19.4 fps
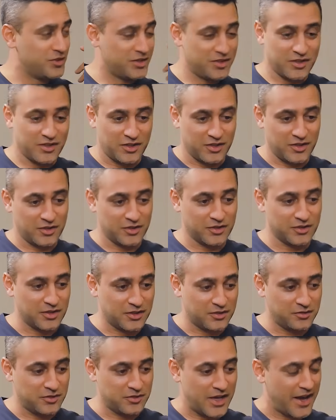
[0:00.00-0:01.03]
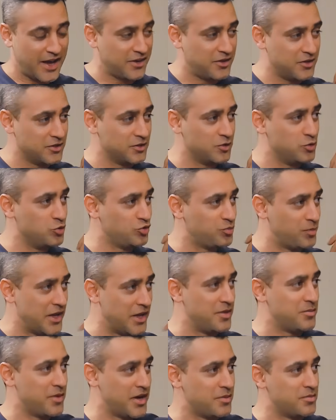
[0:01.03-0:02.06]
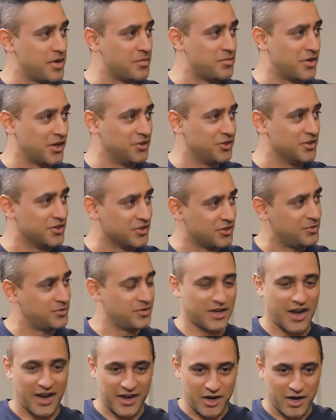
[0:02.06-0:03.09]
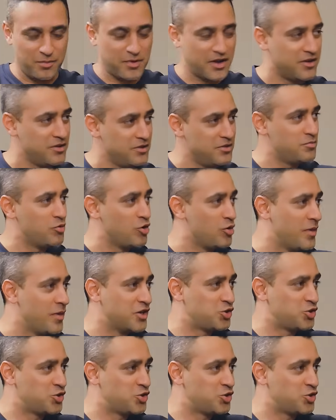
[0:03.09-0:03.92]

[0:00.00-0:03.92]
the actor who's playing my brother ran up and pulled my